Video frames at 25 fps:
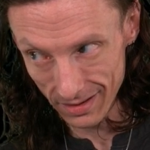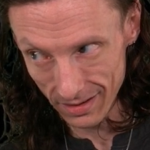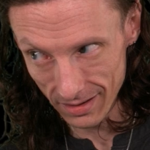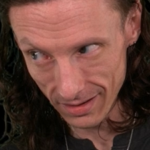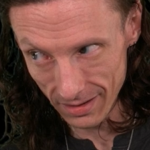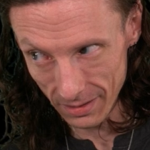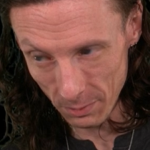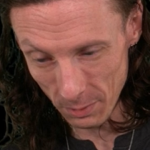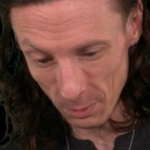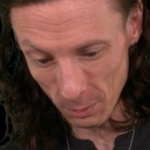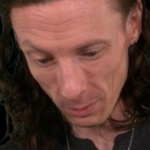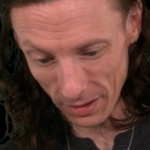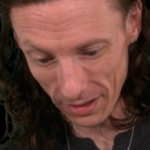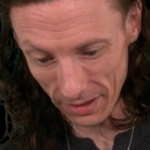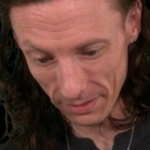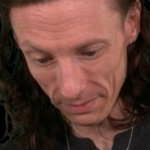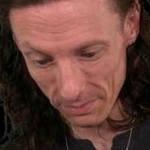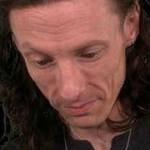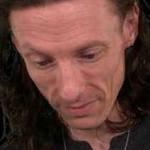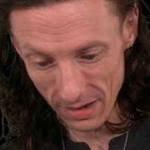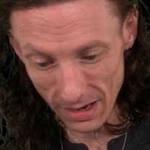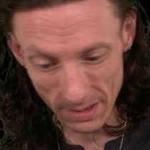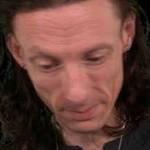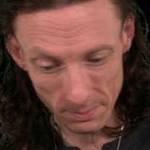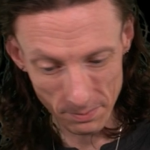We want
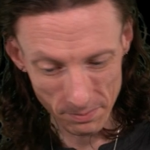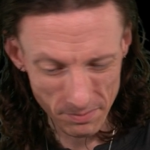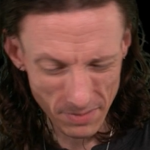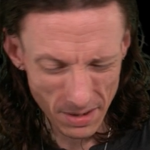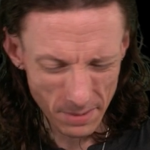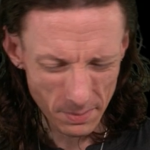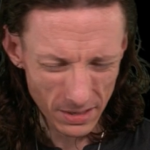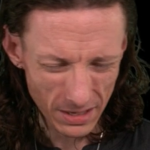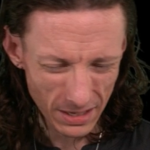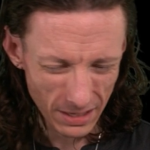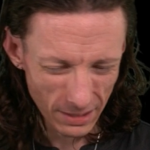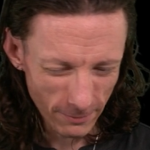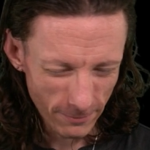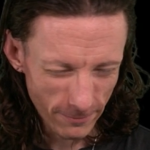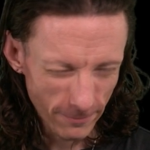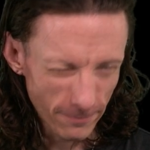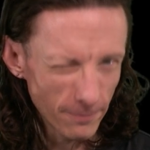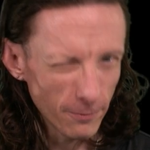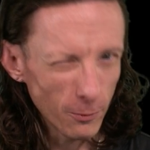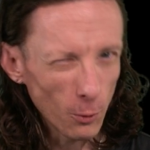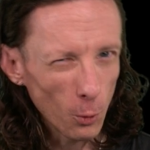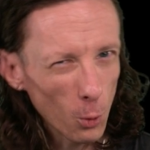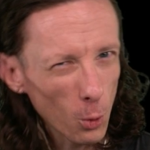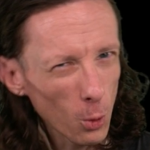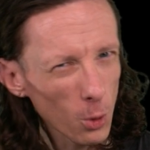maybe
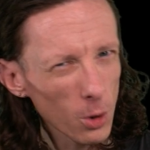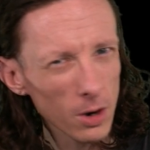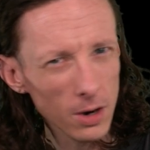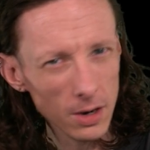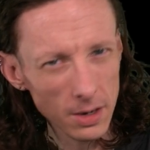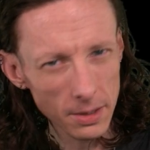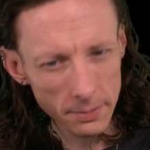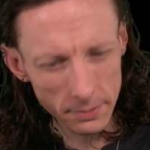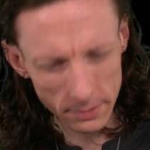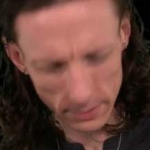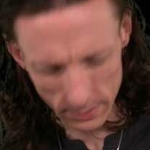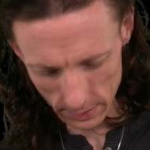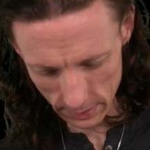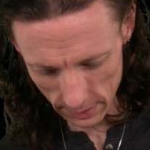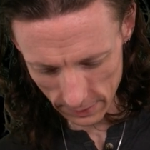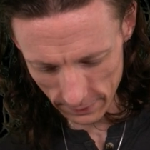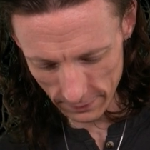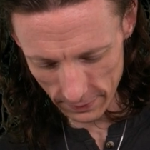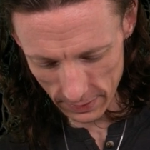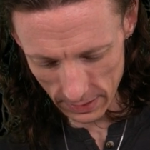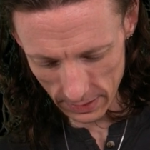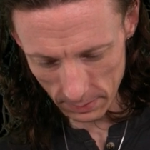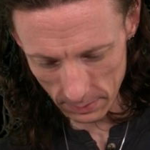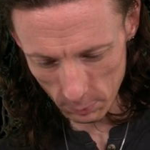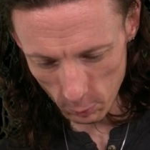4 of
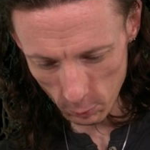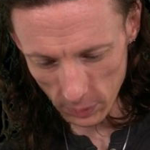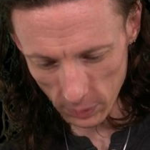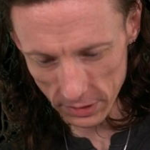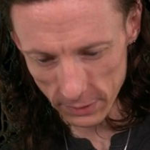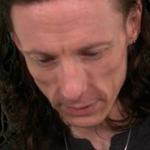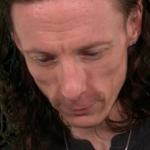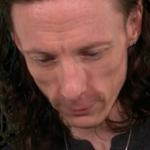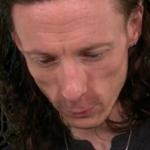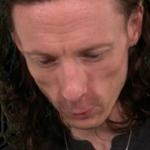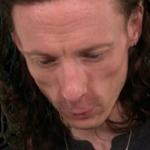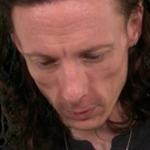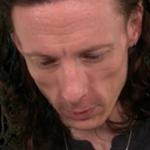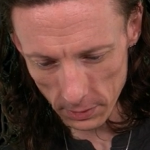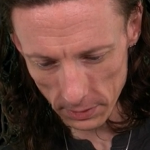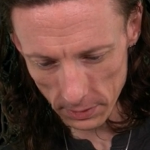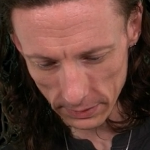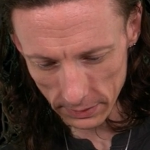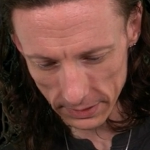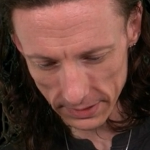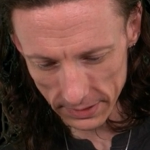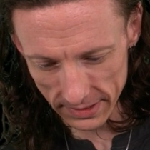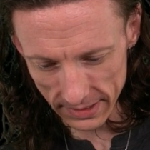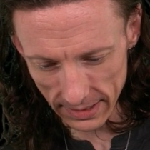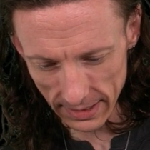them, 1 to 4,
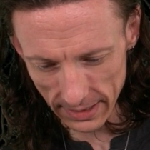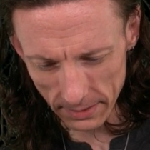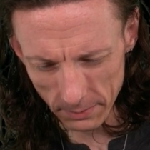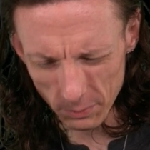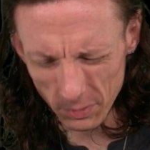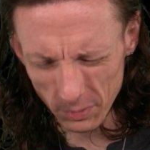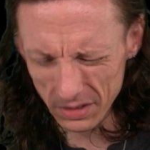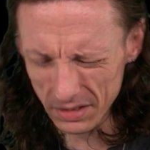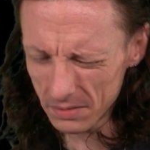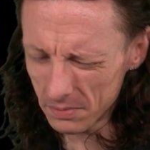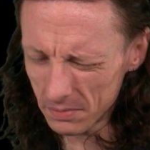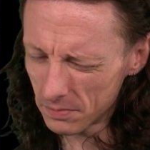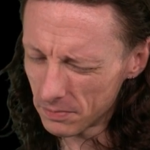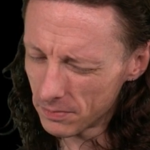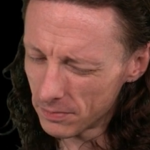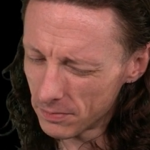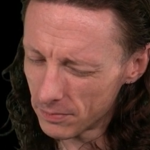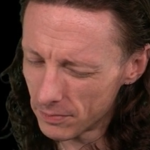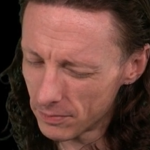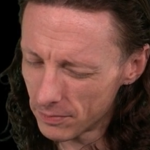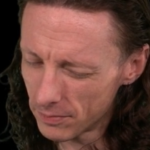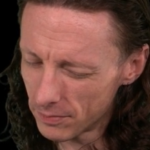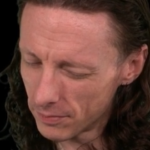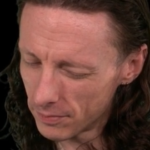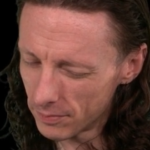let's say.
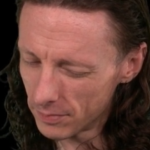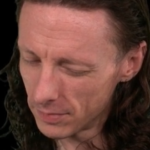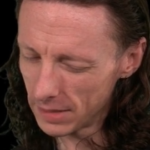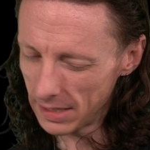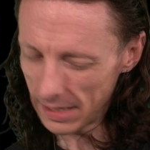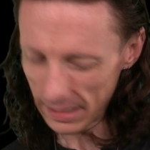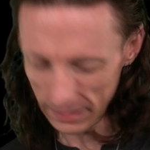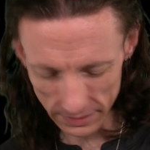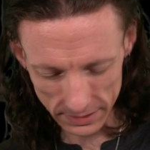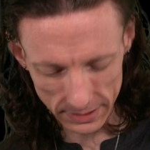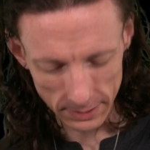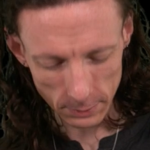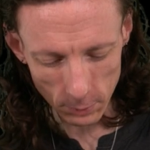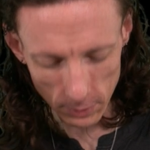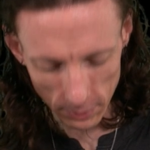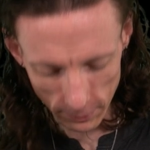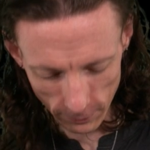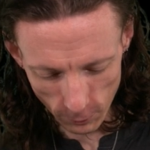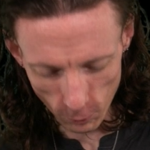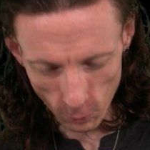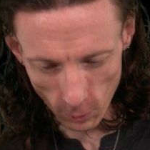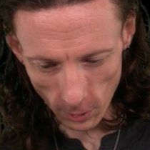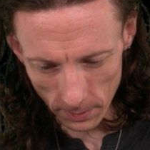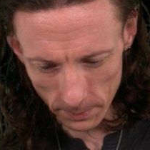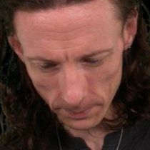Let's say 1 to
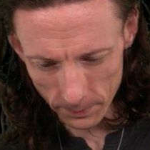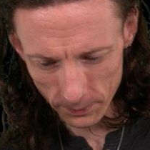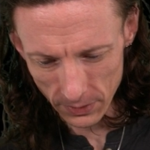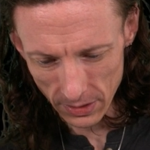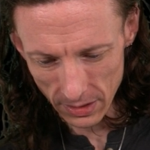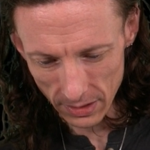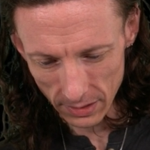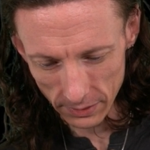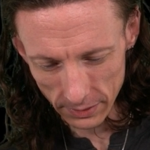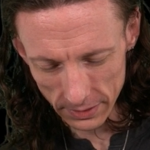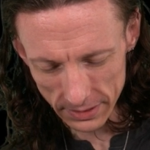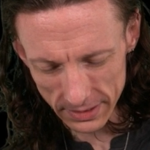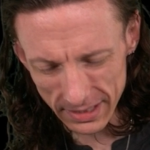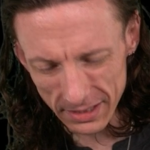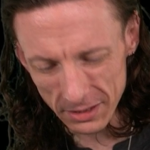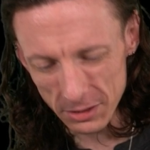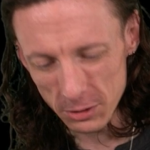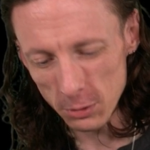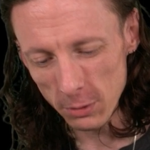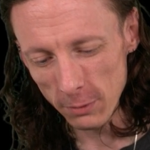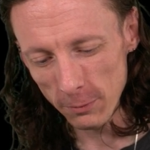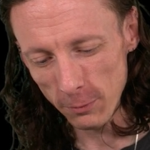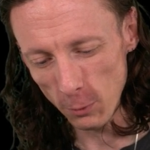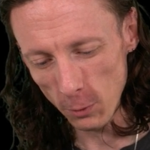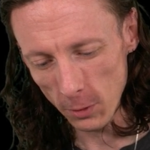4. Let's say 2 to
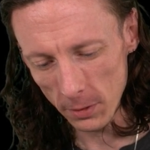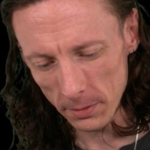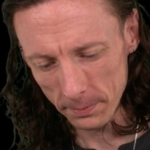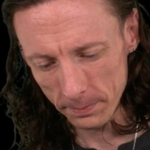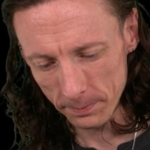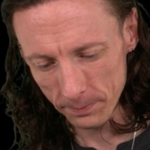4.